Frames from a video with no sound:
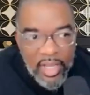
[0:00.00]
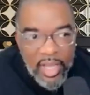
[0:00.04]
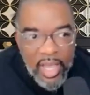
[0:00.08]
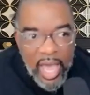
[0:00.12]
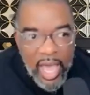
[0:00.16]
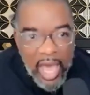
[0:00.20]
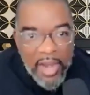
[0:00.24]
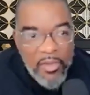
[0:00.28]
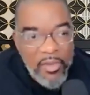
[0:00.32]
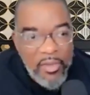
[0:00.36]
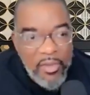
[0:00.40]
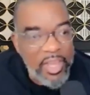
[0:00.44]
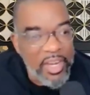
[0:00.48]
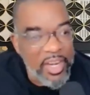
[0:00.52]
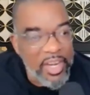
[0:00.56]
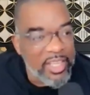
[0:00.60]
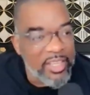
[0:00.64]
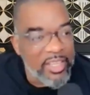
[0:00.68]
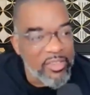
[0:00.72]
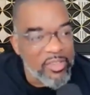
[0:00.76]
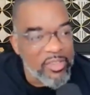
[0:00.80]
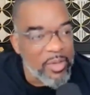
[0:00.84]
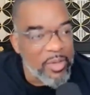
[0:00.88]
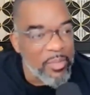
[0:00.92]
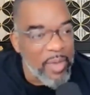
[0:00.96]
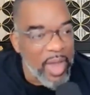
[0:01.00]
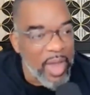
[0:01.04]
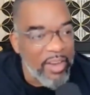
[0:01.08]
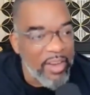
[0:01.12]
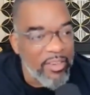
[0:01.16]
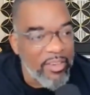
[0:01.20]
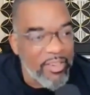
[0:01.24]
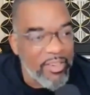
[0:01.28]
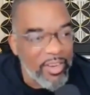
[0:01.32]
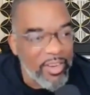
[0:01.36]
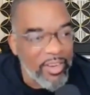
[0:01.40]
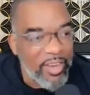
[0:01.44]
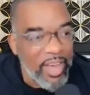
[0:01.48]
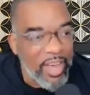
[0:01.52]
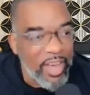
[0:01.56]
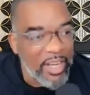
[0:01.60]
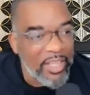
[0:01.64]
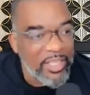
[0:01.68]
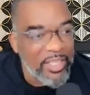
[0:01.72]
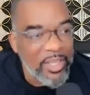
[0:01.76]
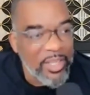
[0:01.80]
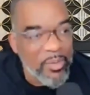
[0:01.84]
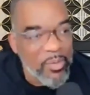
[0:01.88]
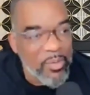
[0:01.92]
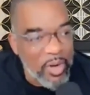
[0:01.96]
How do you connect to Trend Micro? How
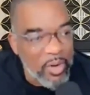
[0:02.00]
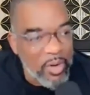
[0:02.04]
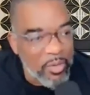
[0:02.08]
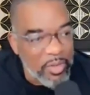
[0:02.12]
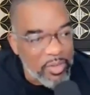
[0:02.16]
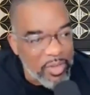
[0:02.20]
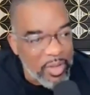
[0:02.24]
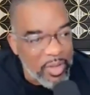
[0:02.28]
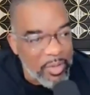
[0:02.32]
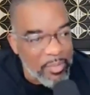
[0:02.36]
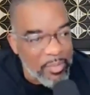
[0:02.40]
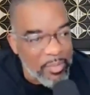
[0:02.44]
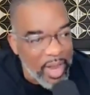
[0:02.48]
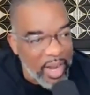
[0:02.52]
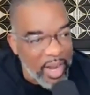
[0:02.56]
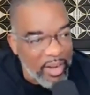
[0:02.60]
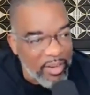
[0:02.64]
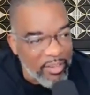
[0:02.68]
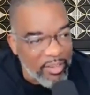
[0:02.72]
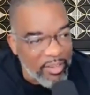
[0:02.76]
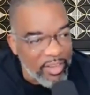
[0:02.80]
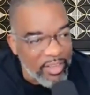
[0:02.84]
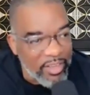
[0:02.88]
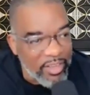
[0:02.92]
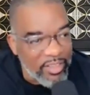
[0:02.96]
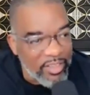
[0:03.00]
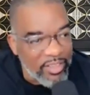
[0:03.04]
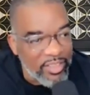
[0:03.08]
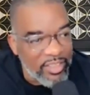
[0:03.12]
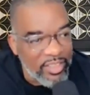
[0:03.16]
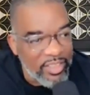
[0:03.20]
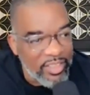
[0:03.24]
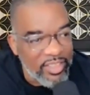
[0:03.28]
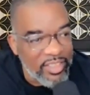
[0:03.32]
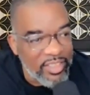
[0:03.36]
does it work with Trend Micro?